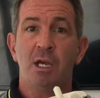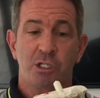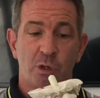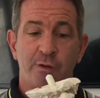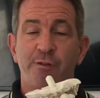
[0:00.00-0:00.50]

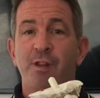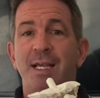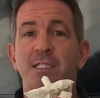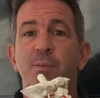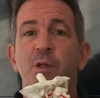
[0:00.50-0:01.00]
So the
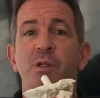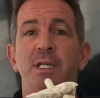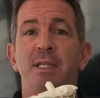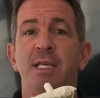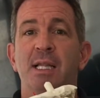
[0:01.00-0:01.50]

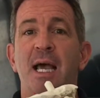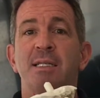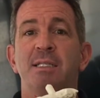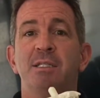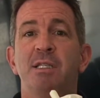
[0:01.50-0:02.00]
flexibility and the
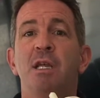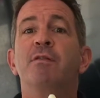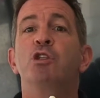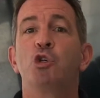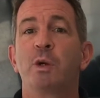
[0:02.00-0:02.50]
elasticity
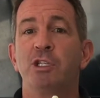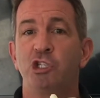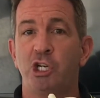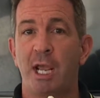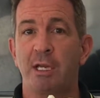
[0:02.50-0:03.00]
of the
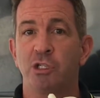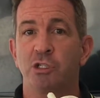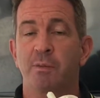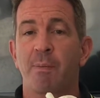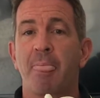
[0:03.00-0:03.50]
joints change.